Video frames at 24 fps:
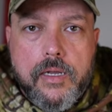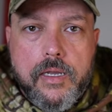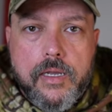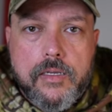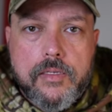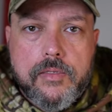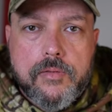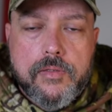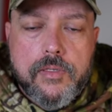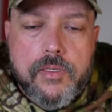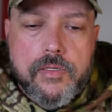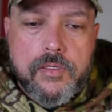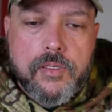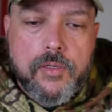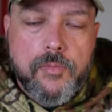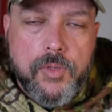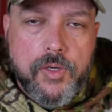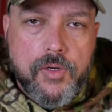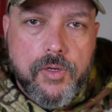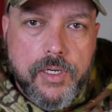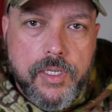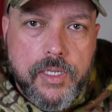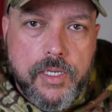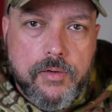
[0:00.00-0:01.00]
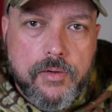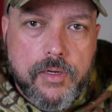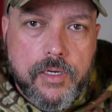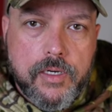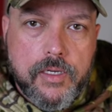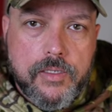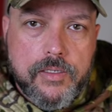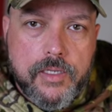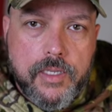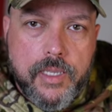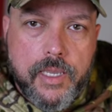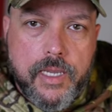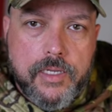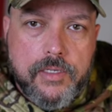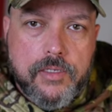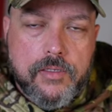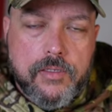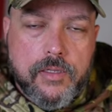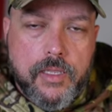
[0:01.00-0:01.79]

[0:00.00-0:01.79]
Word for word: as this community here at Guns and Gadgets.